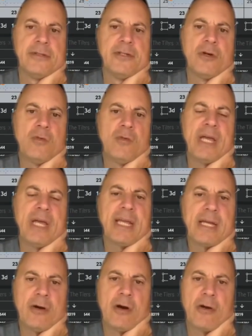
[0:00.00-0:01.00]
Don't
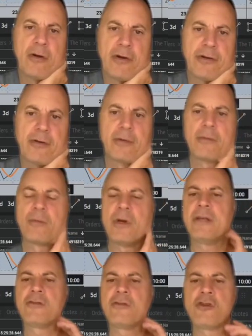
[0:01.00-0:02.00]
make it harder,
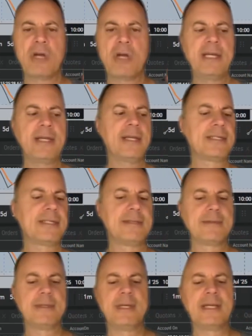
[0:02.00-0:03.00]
right? Trading
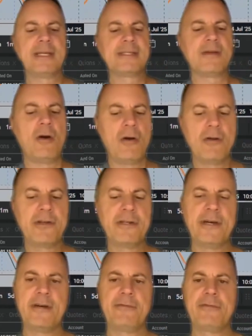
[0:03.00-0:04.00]
is hard
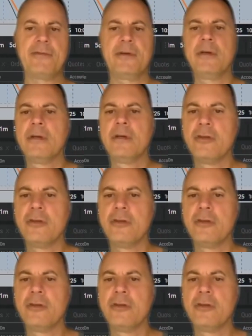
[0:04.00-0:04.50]
enough.